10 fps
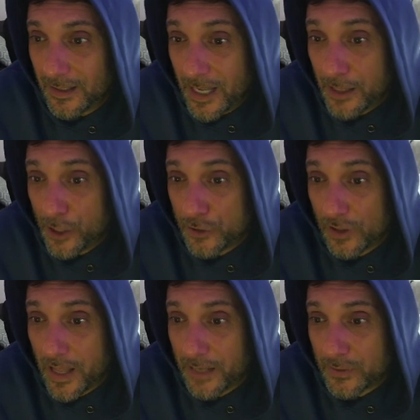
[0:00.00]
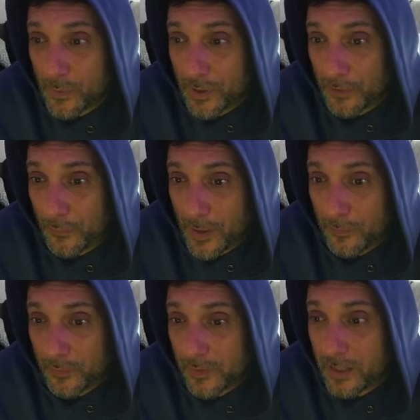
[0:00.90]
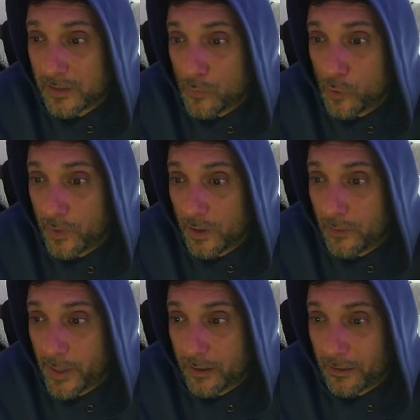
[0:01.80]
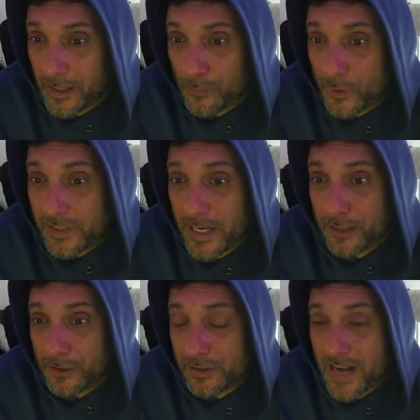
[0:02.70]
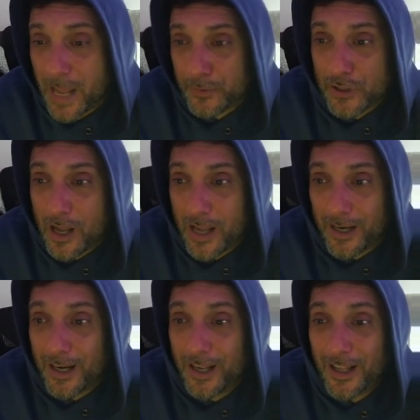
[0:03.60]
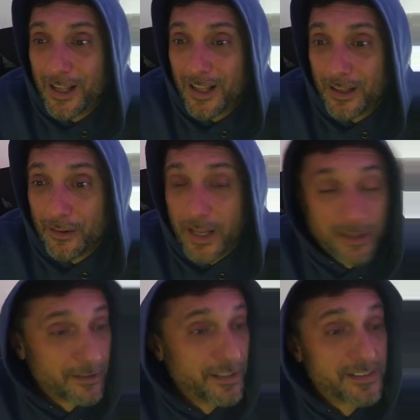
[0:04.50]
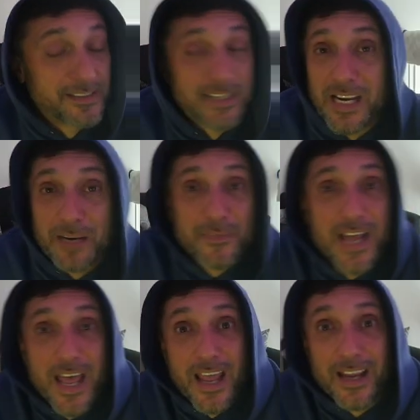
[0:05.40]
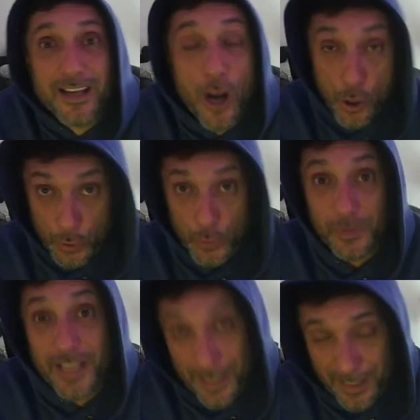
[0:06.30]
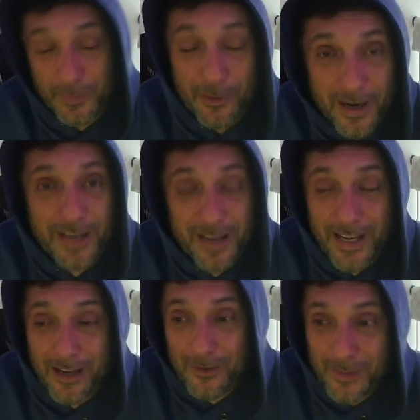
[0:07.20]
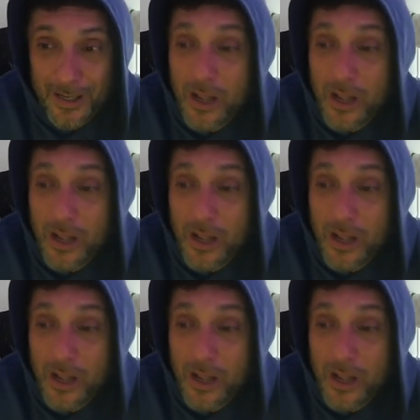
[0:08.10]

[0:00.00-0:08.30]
And then on July 25th, things are moving quickly. We're taking the snapshot like the same day. Are you kidding me right now?